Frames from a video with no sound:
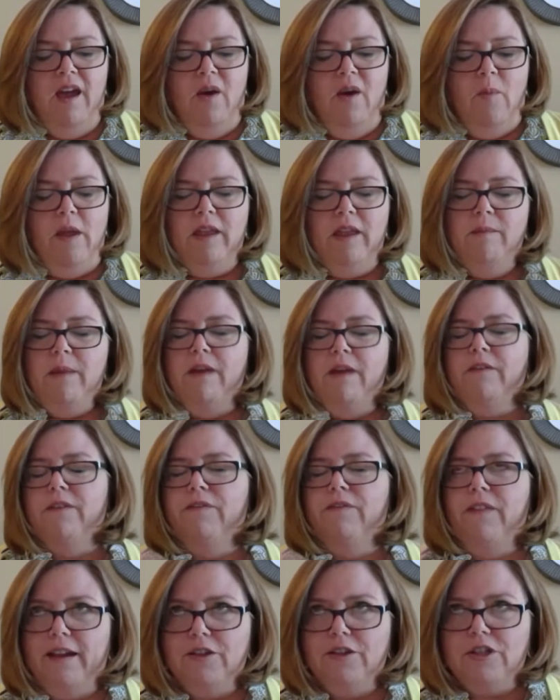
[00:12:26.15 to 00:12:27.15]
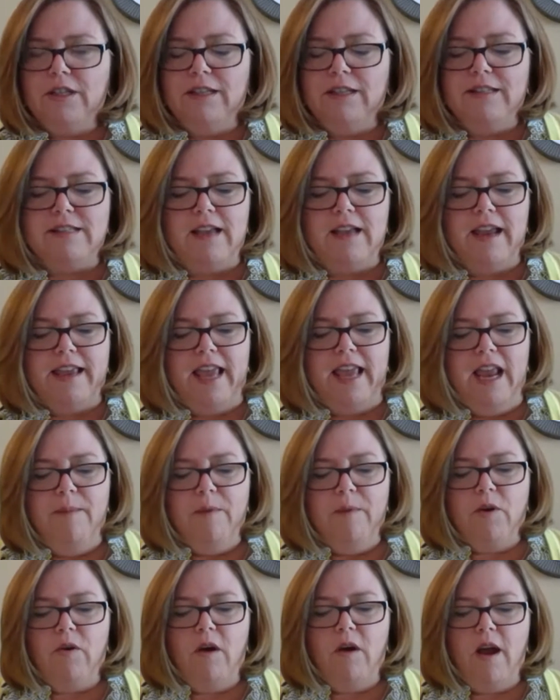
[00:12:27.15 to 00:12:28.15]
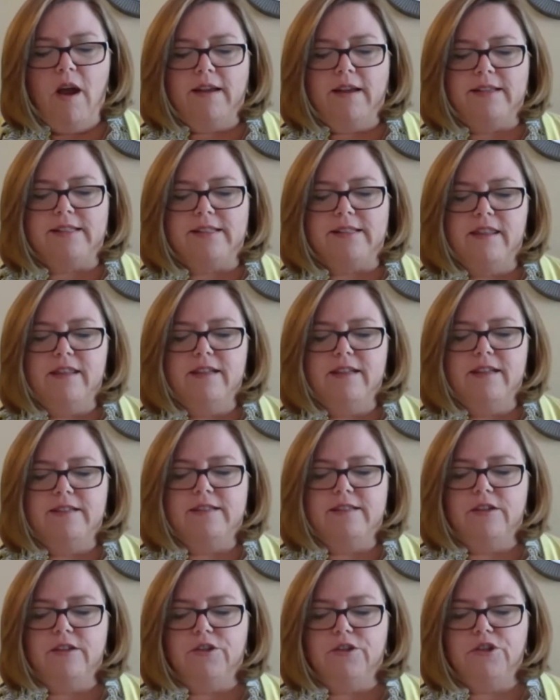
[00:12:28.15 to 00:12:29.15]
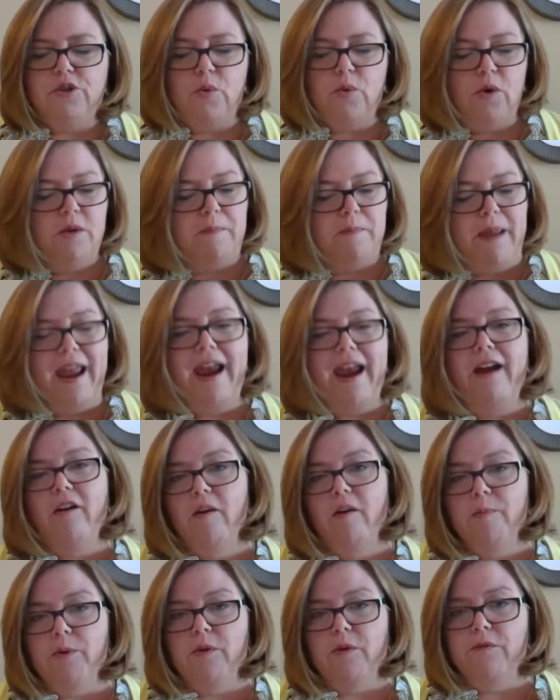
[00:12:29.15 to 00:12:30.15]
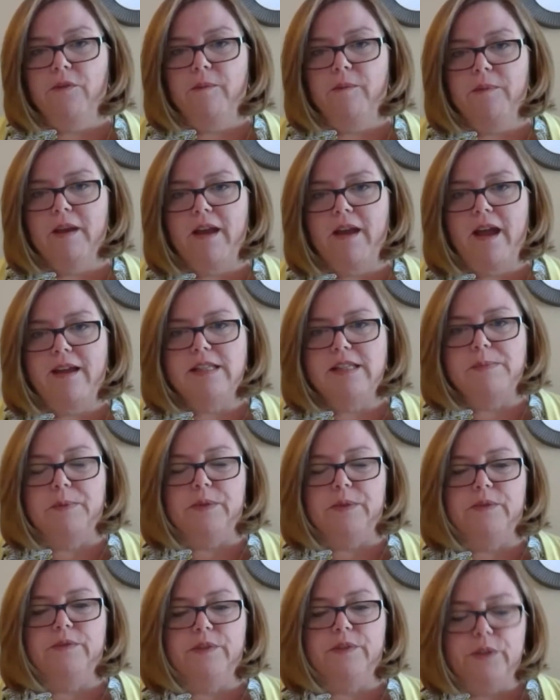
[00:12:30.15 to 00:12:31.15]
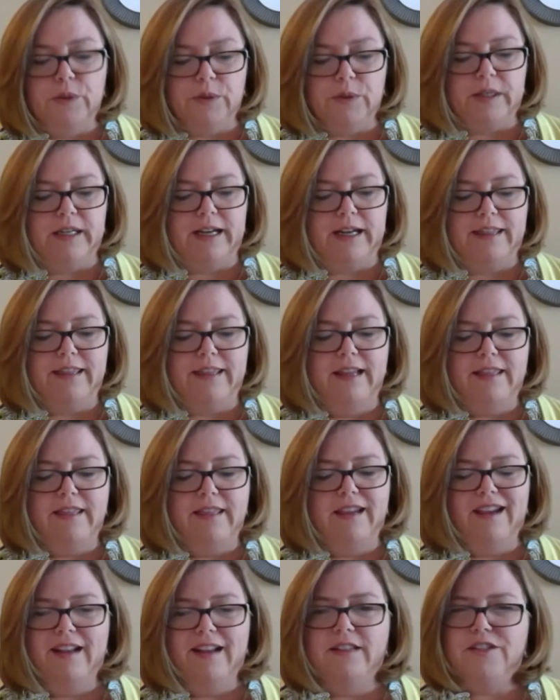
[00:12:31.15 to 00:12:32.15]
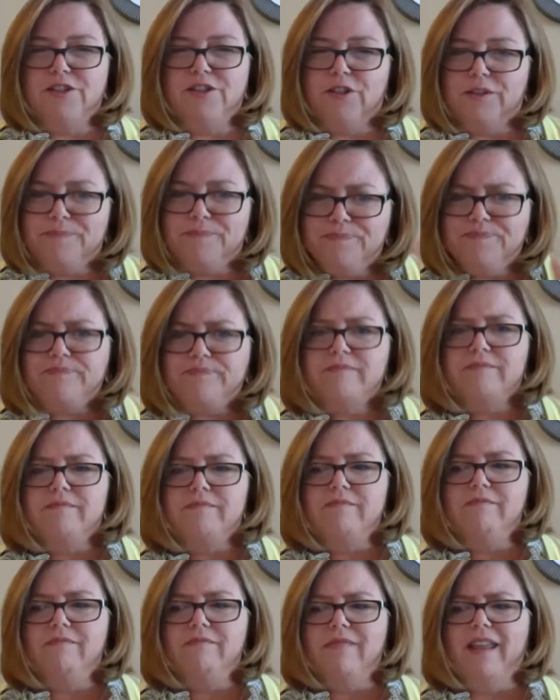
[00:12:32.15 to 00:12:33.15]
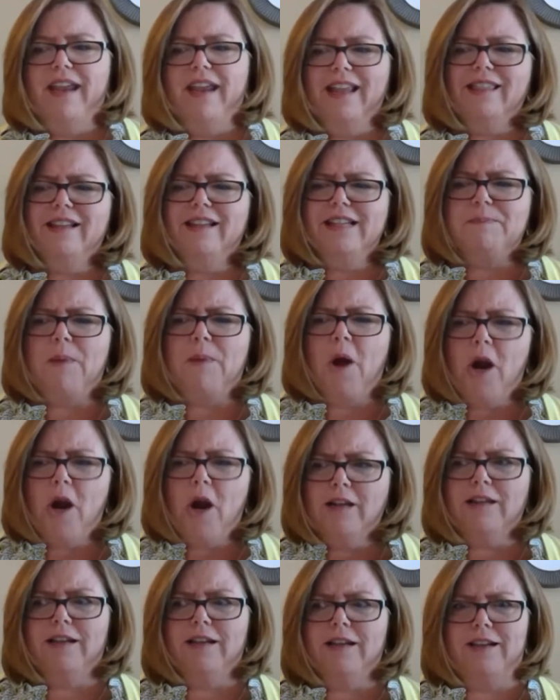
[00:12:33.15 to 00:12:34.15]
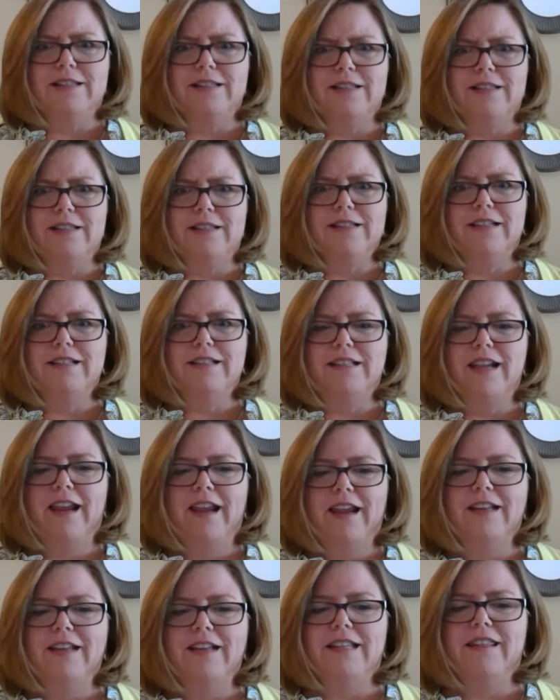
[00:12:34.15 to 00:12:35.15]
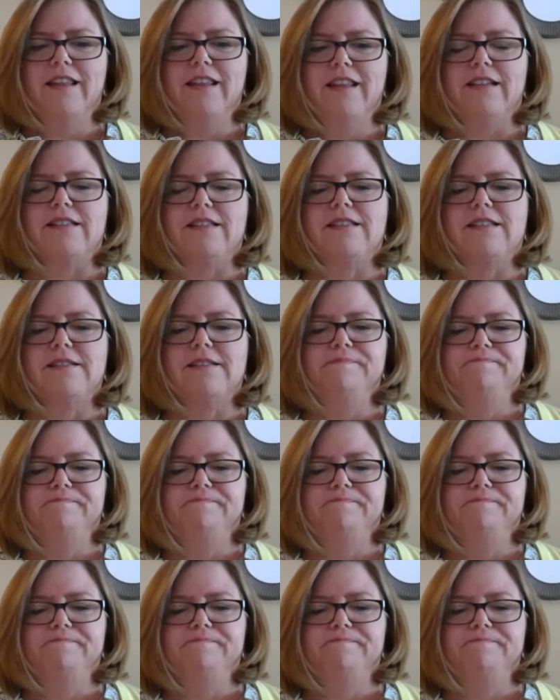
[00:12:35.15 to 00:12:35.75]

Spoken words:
Well, in my reflections, I came across this short parable from the Gospel of Luke, and I think the answer, at least partly, is contained in this.